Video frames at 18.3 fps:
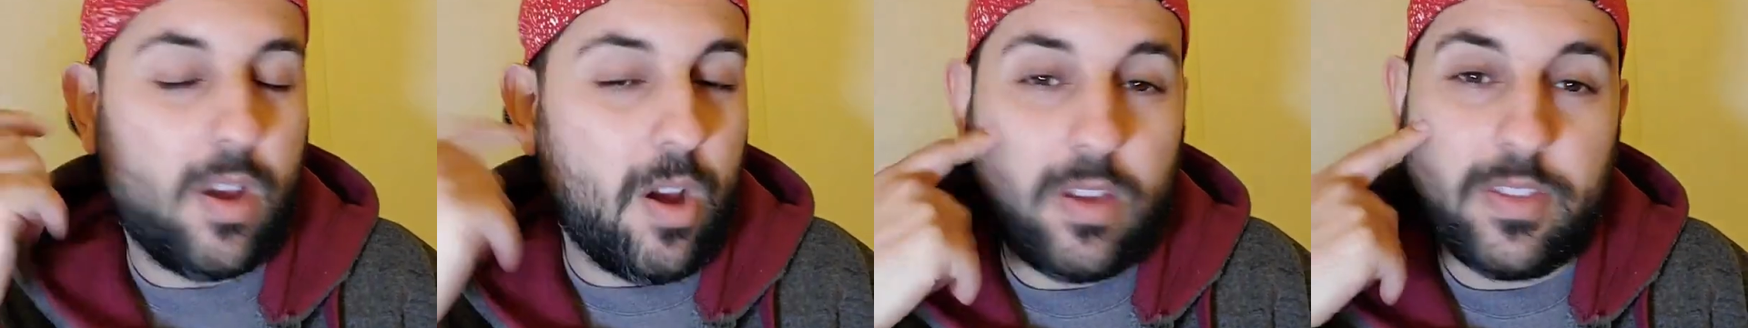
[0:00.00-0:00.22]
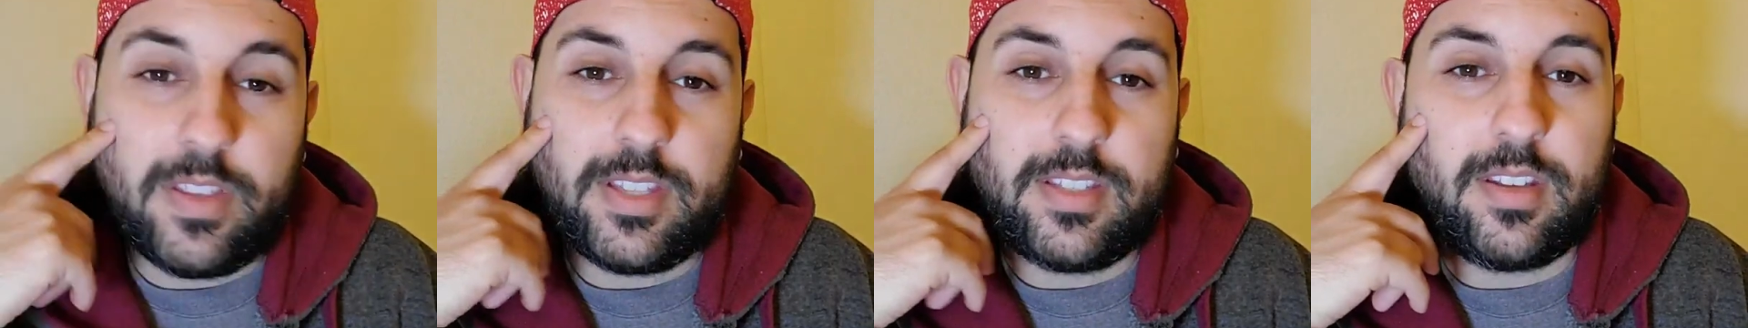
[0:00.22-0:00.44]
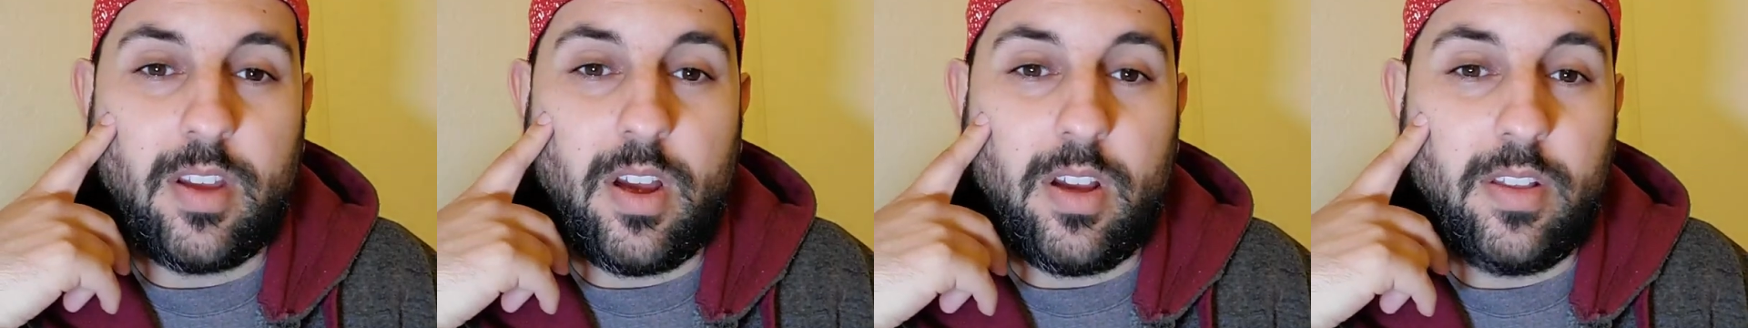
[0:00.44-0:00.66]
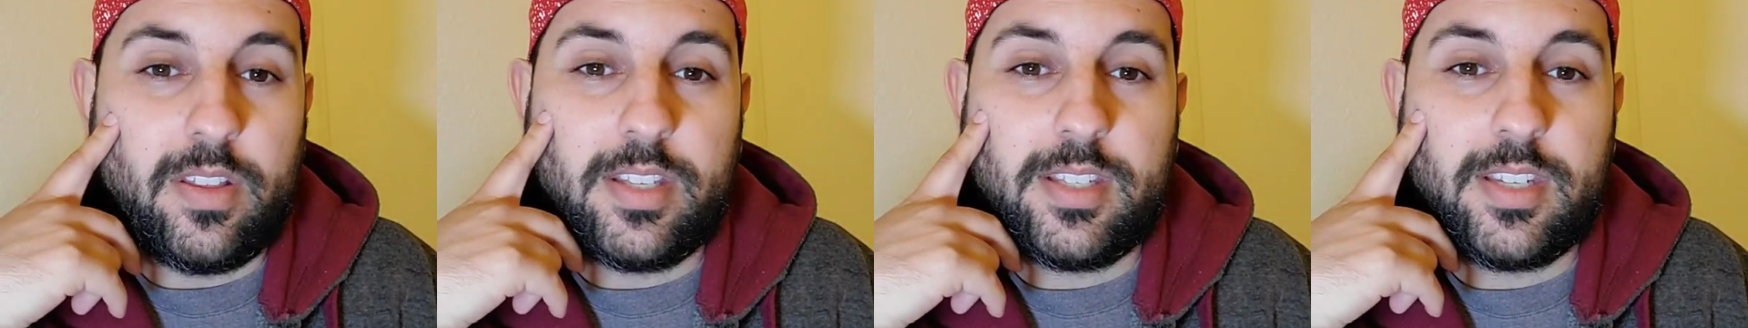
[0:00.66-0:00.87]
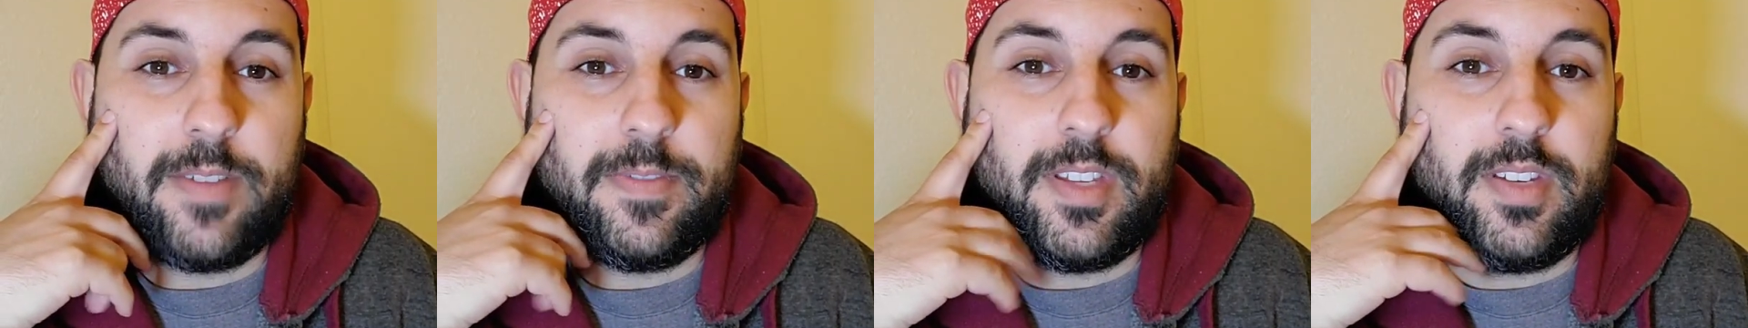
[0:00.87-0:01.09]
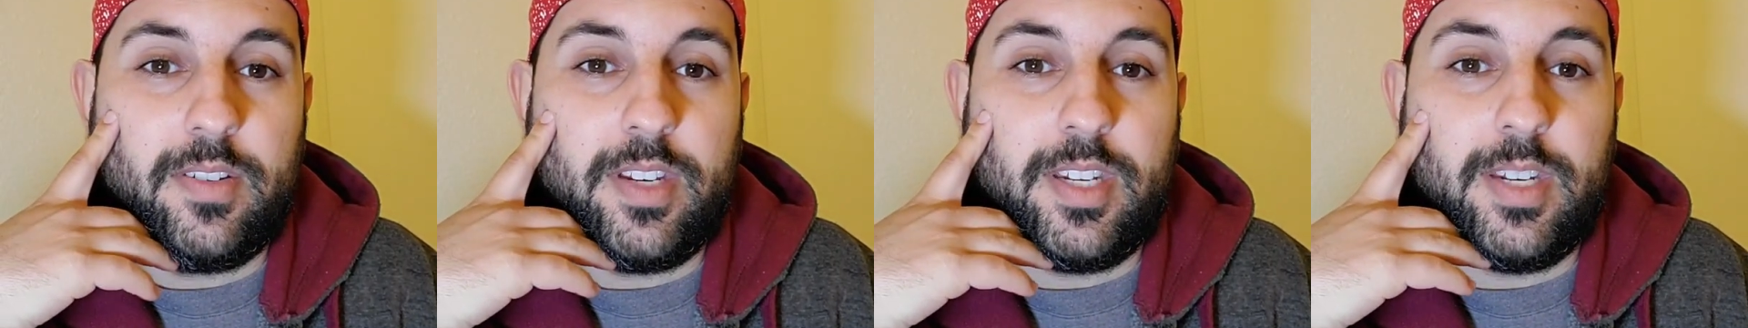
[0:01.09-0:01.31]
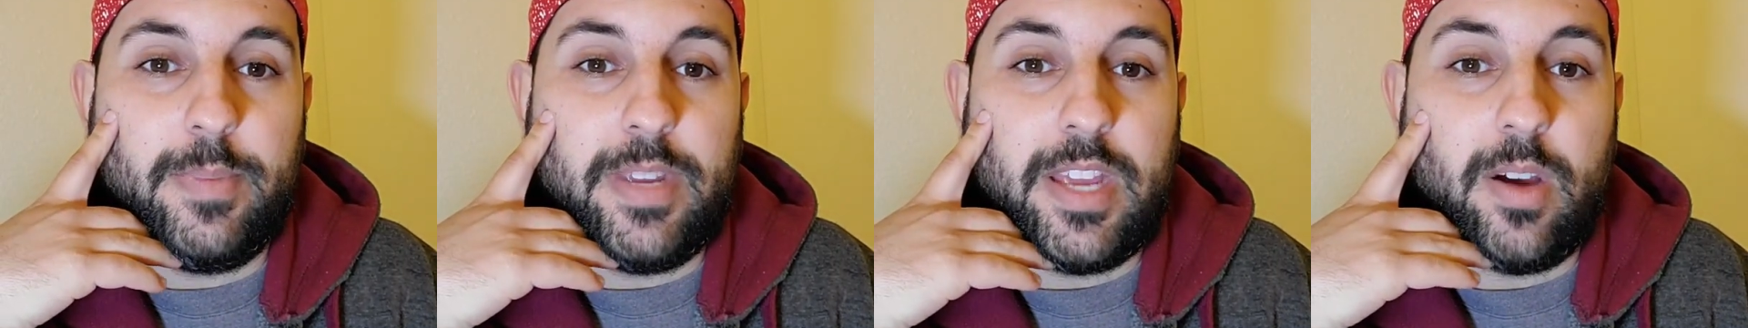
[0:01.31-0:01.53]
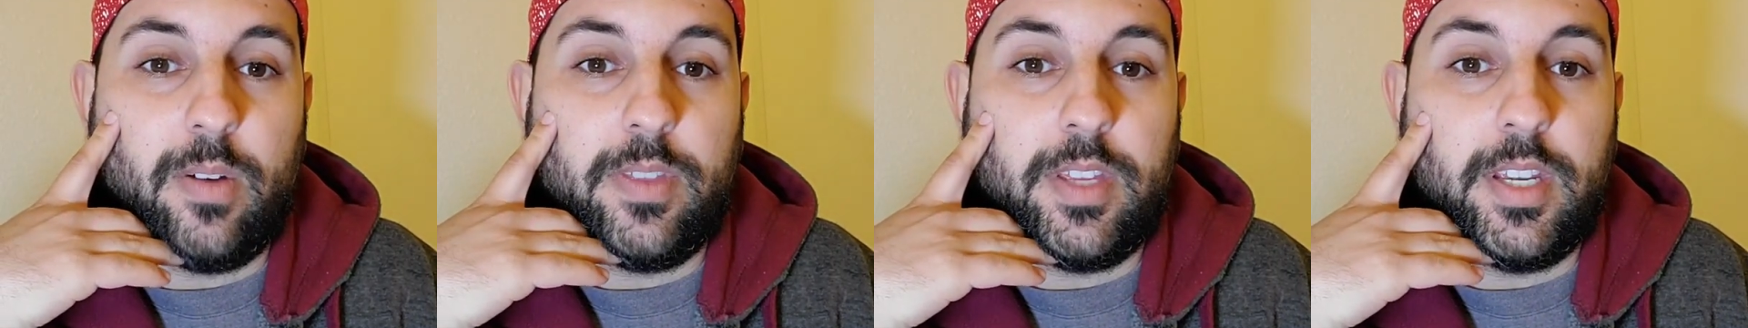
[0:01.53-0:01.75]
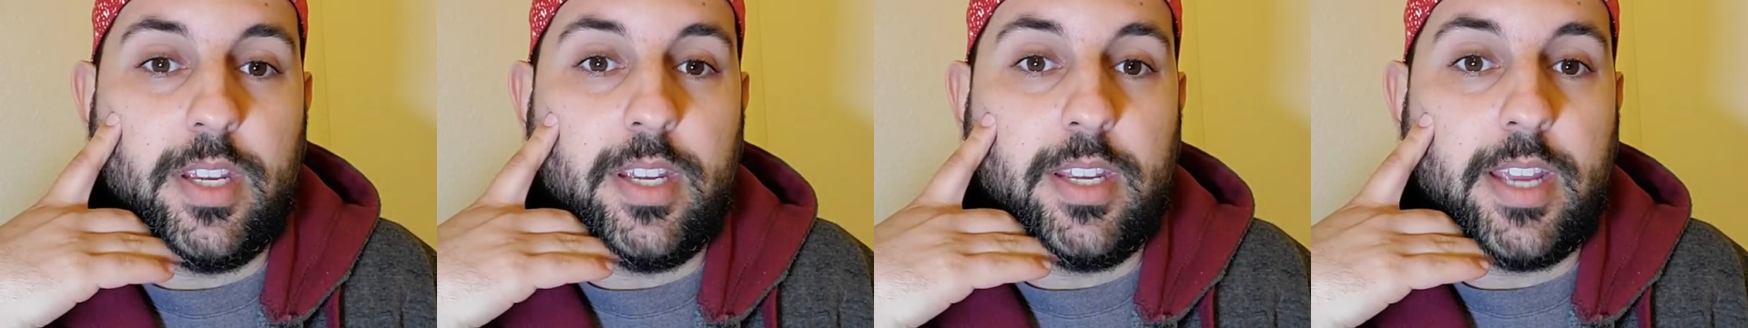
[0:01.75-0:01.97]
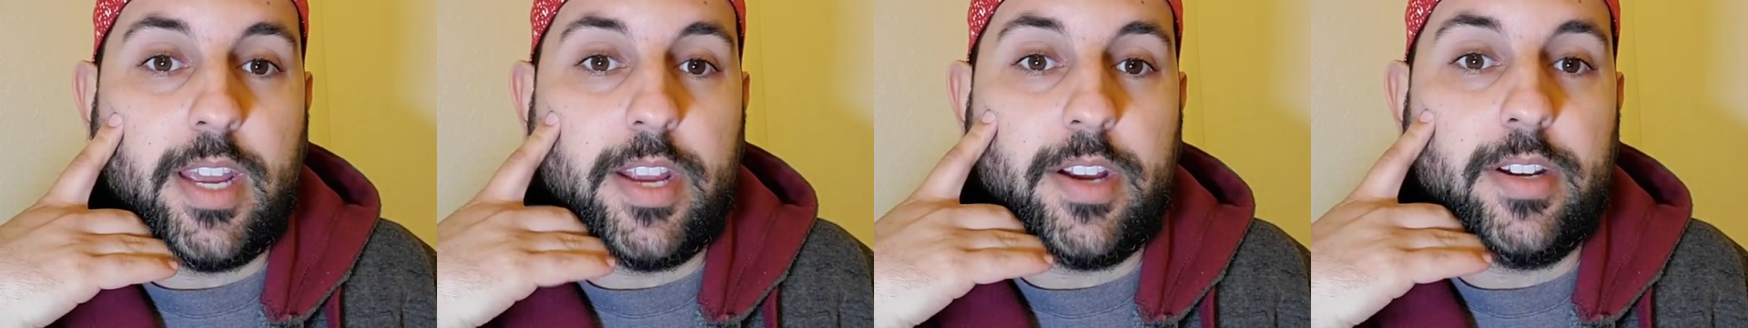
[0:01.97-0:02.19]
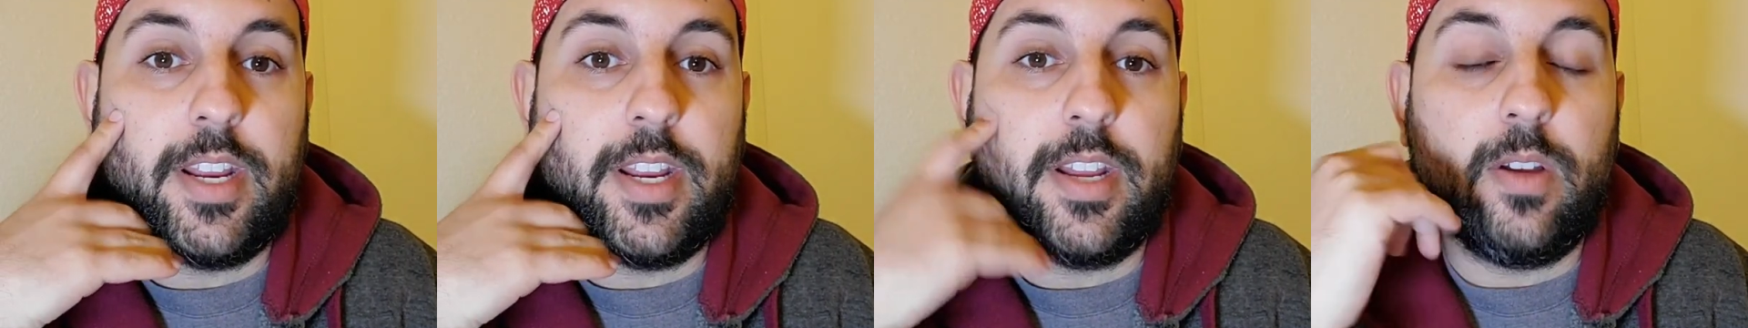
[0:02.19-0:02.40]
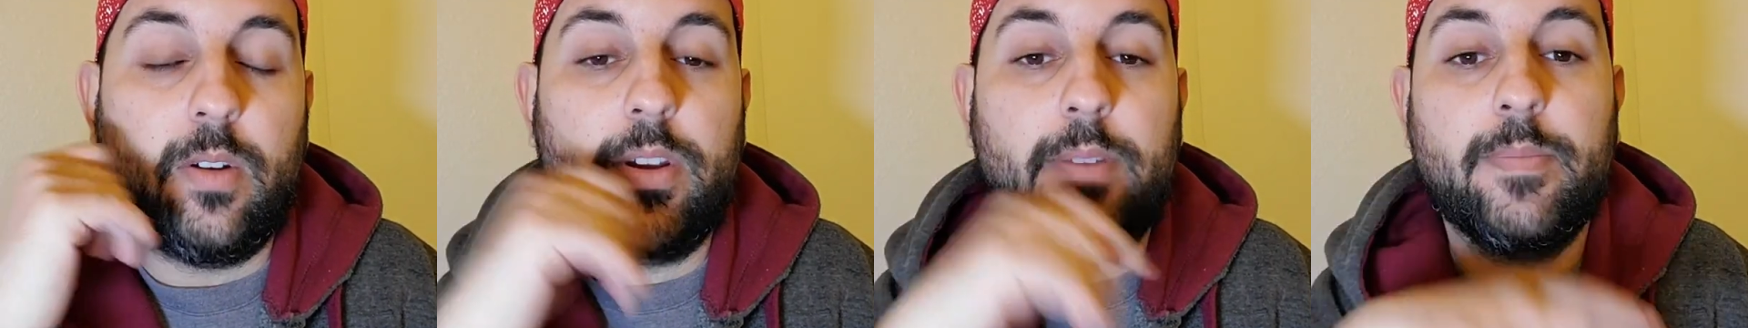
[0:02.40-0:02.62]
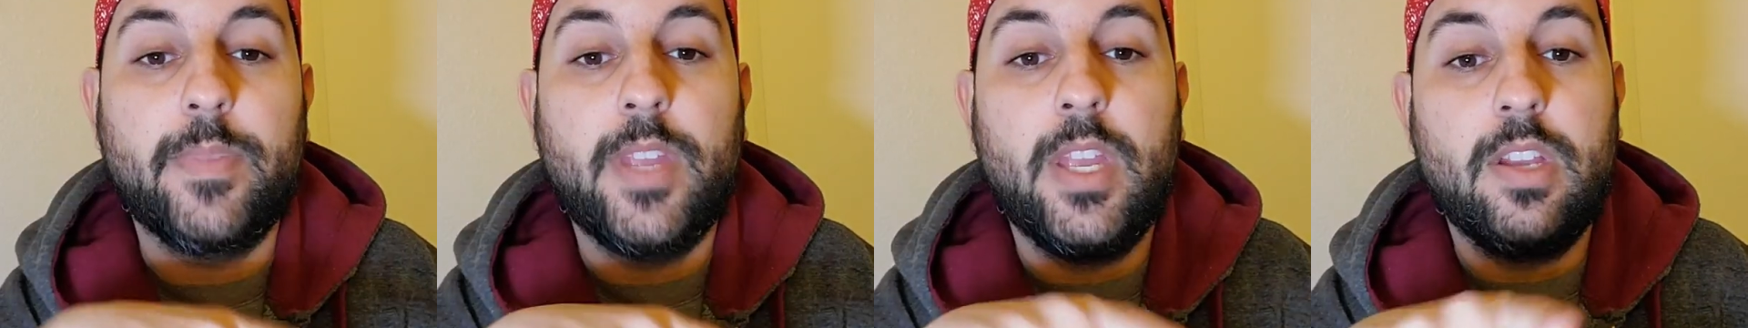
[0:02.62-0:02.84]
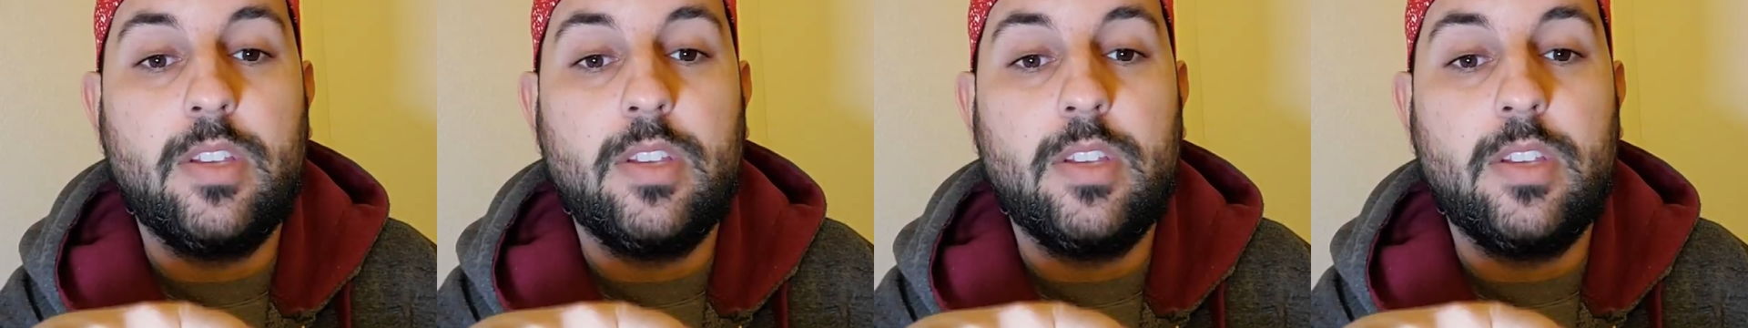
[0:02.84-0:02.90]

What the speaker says: all this stuff that you need to be healthy and get your day going.